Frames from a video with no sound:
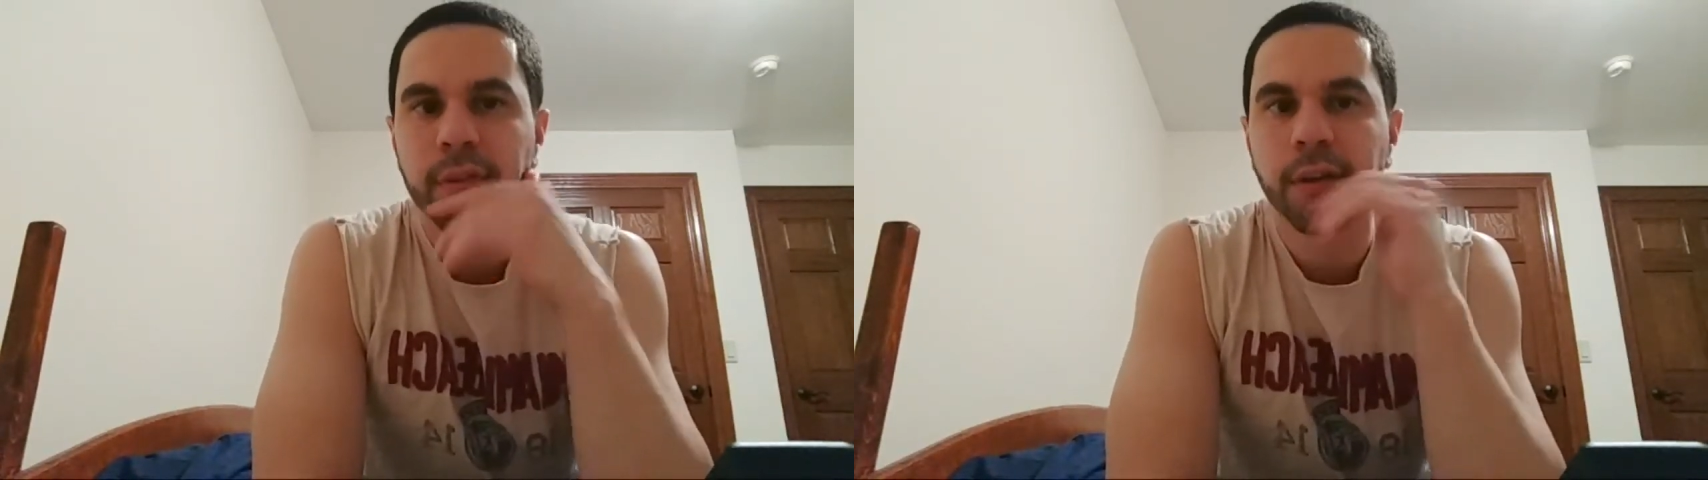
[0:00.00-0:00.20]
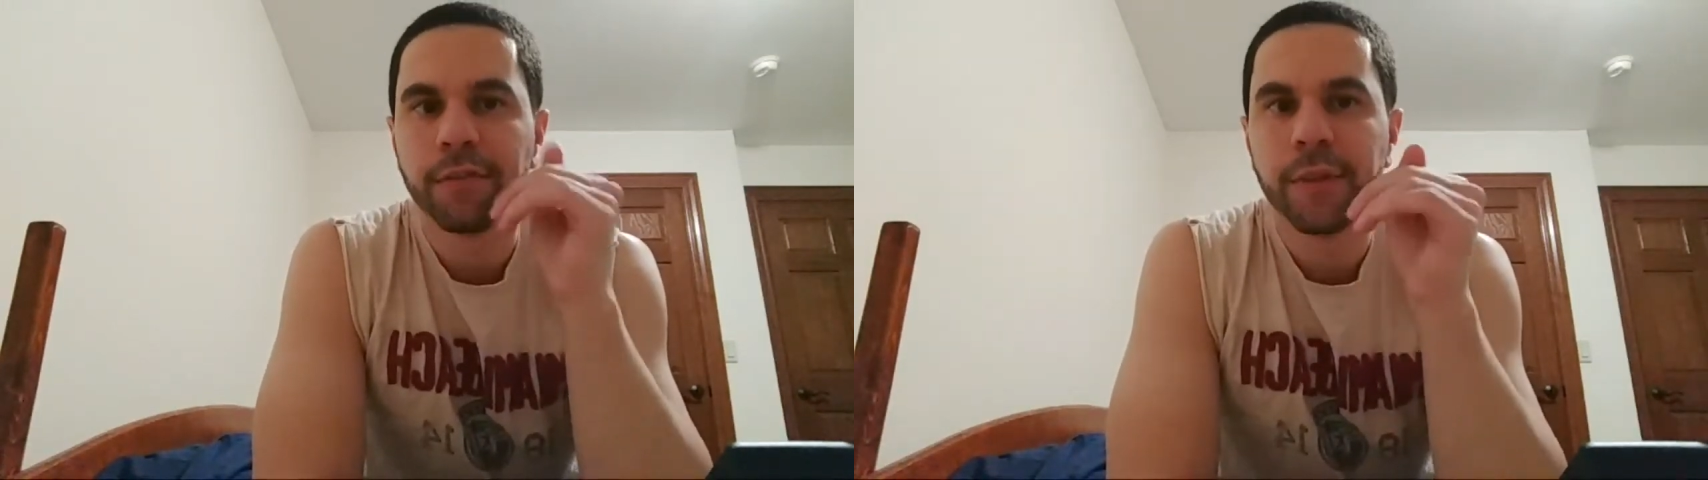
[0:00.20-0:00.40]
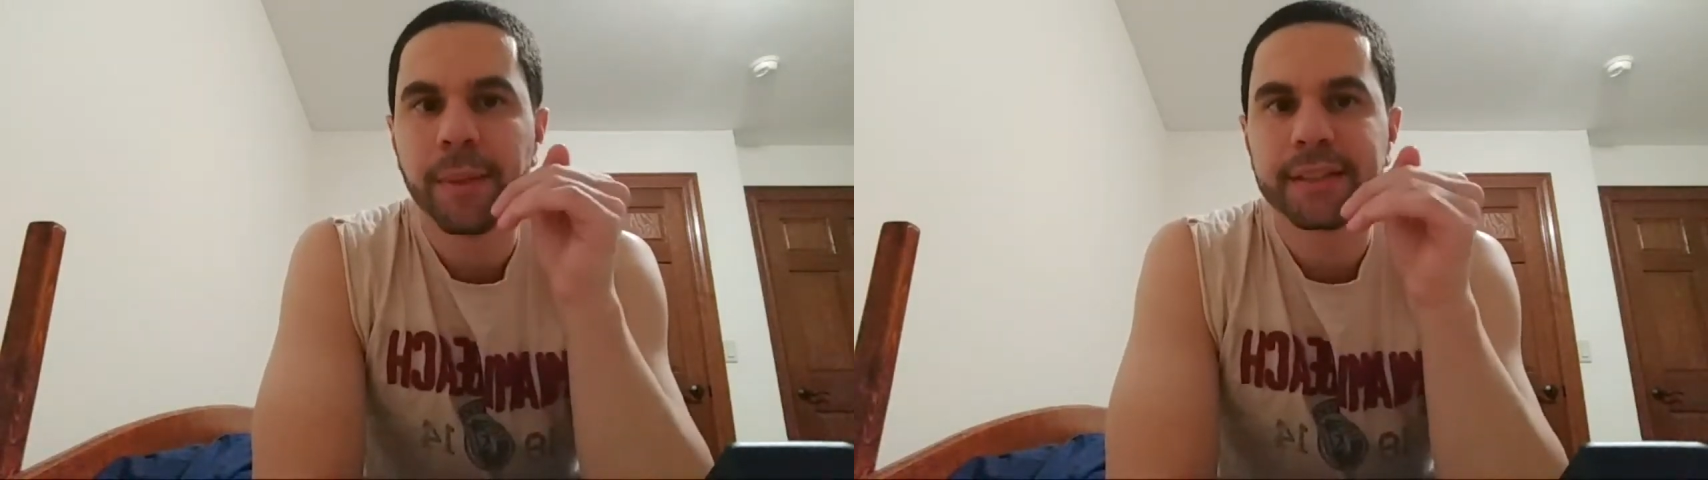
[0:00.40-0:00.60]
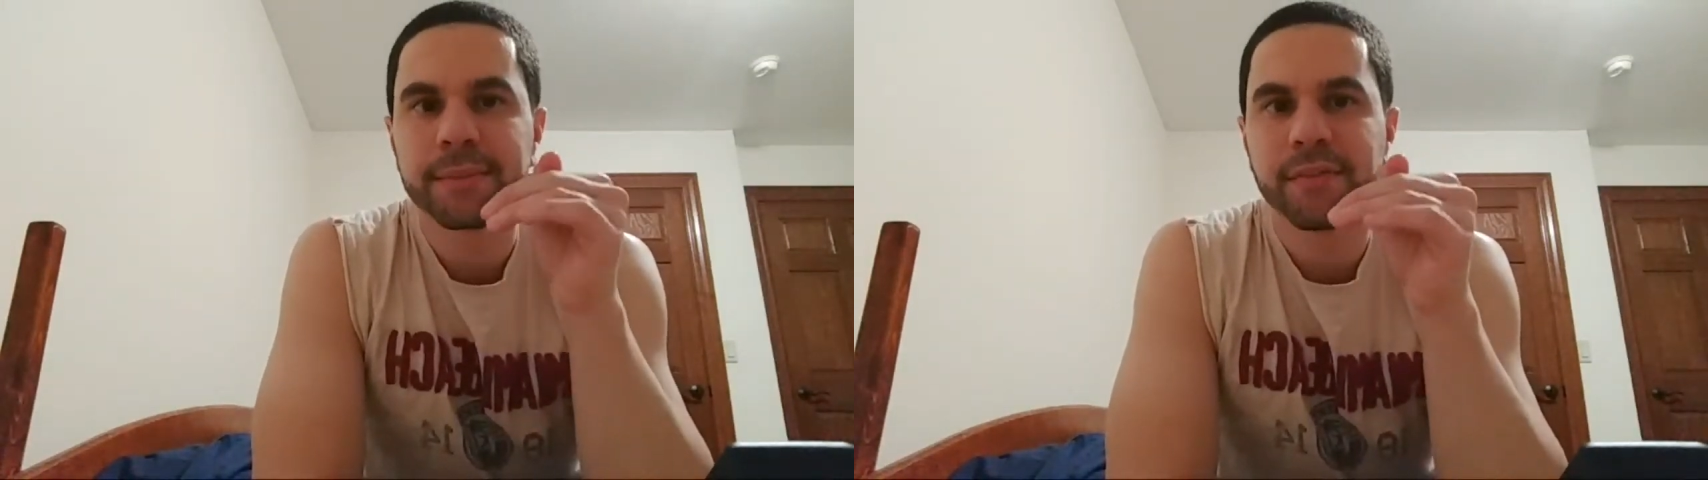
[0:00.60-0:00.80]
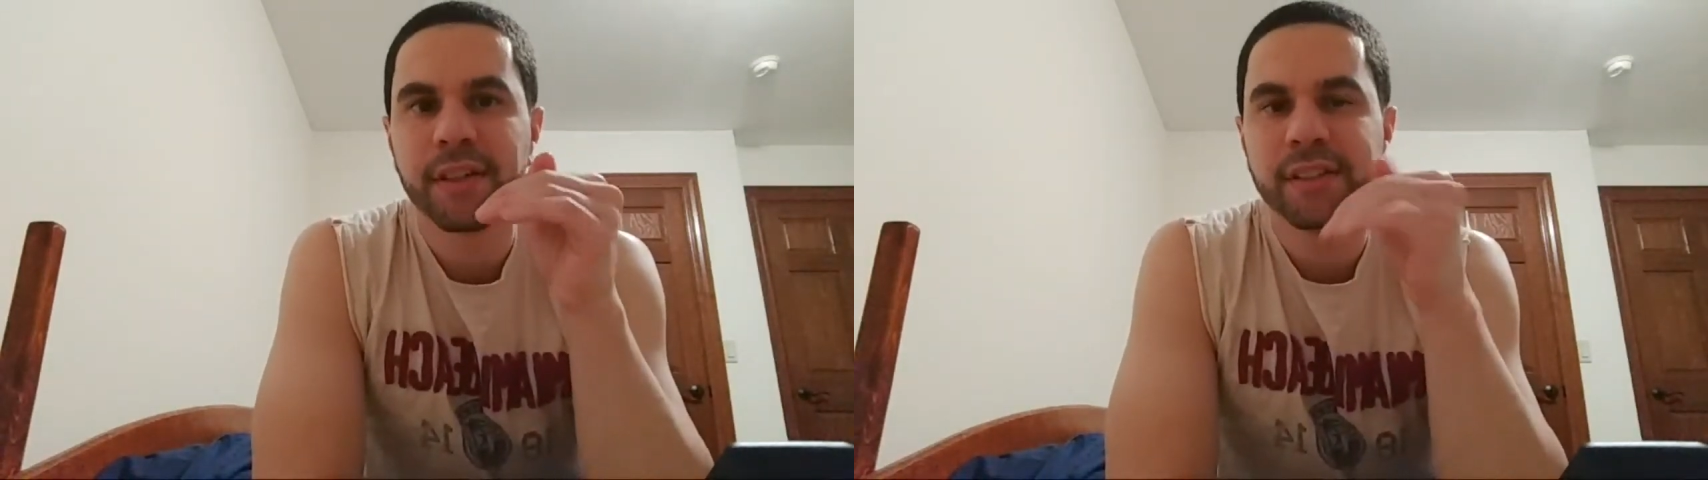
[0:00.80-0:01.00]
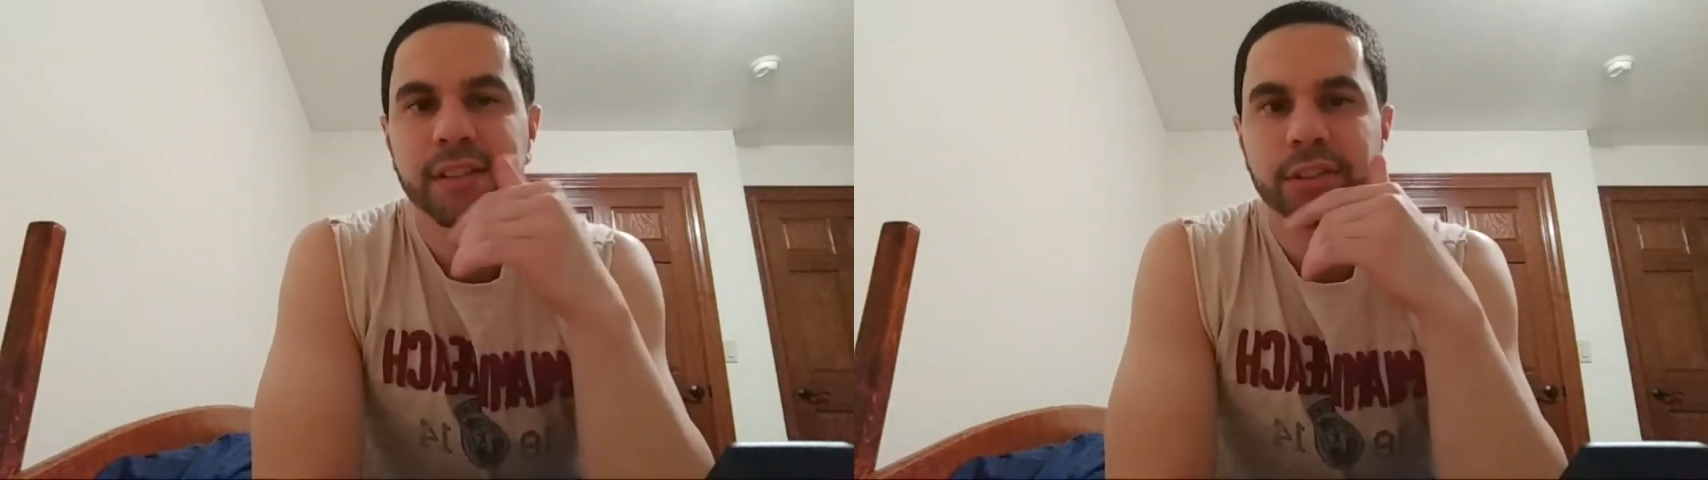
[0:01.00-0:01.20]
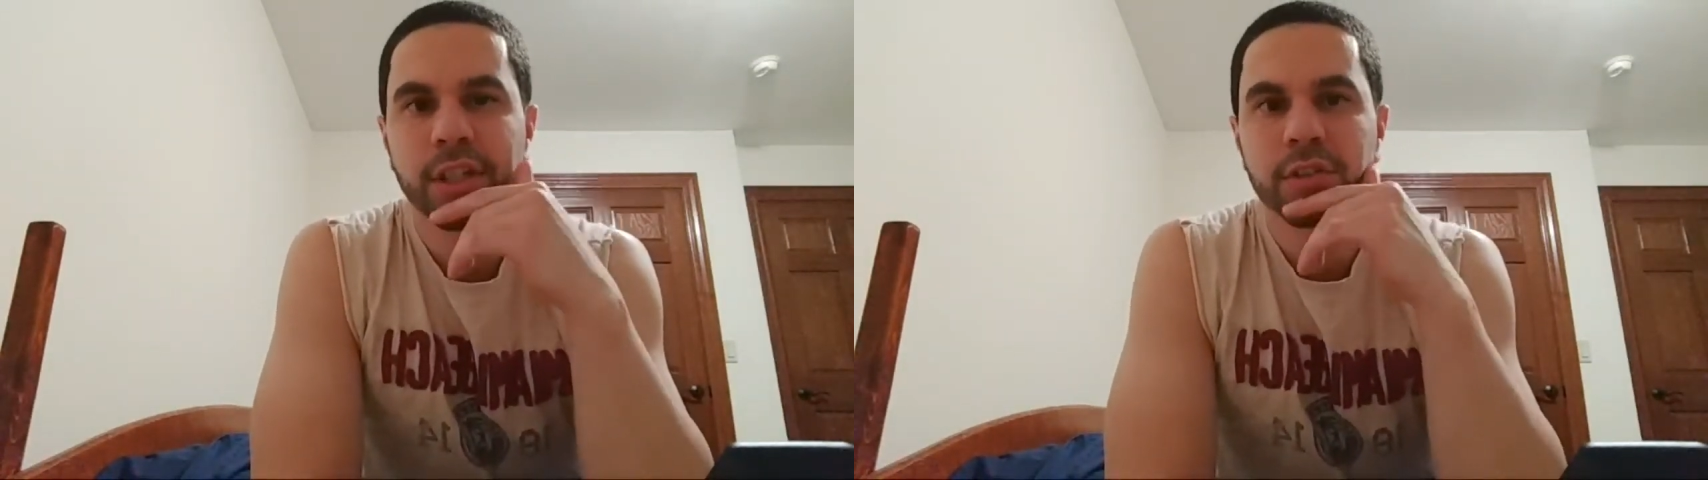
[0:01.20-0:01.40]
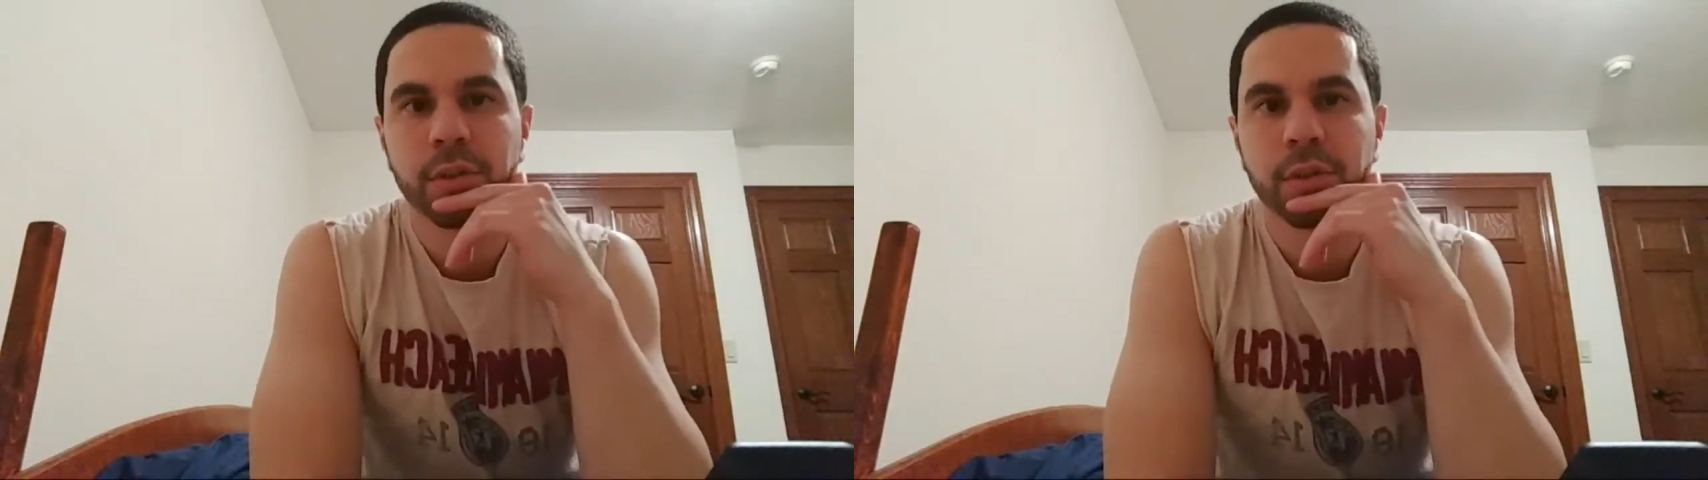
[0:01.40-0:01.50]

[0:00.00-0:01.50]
Or for feedback, tips, advice, and suggestions